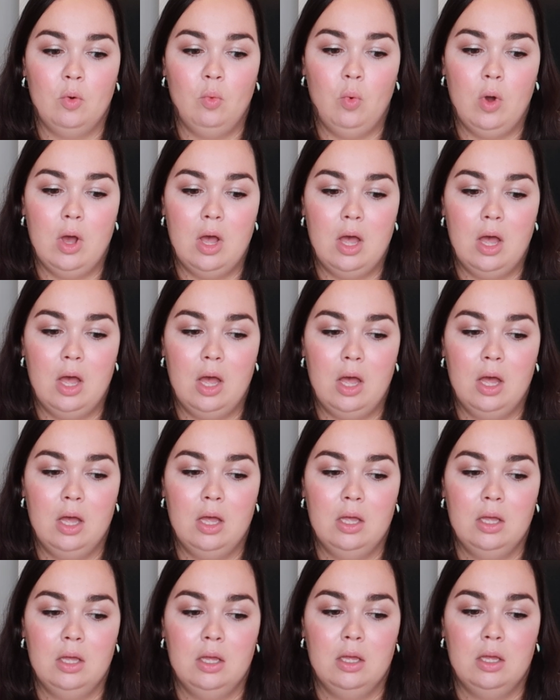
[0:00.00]
were
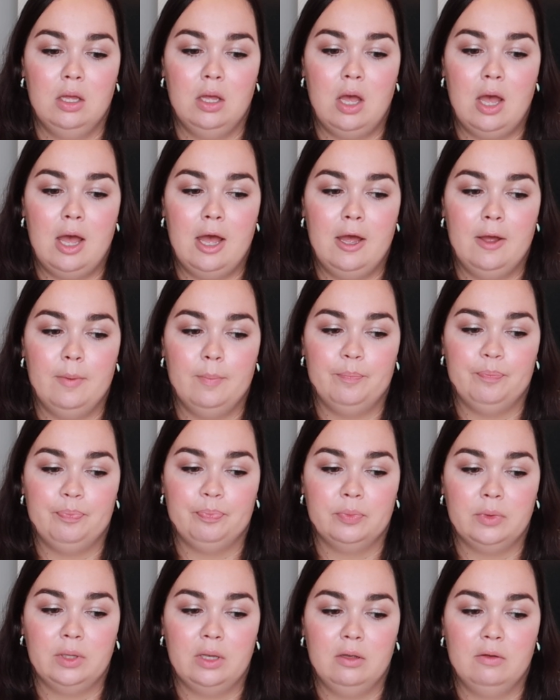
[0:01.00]

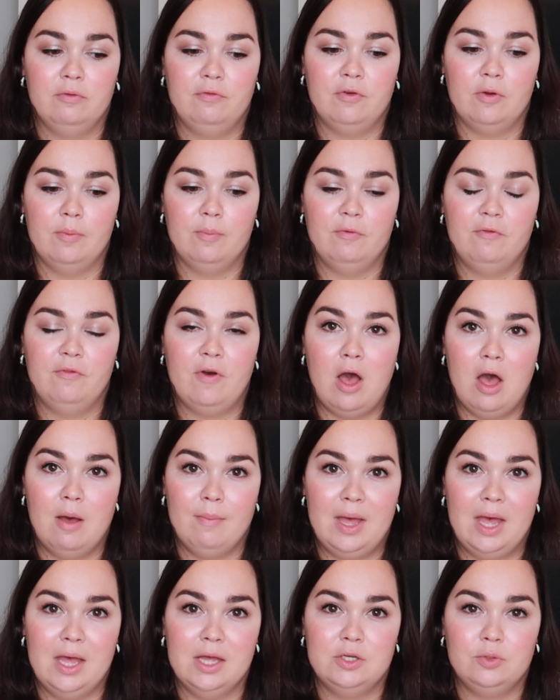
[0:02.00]
from
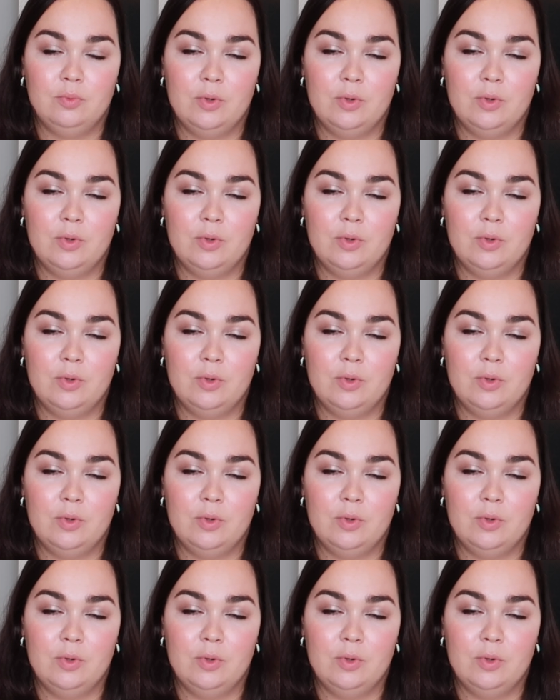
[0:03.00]
Farm Ed,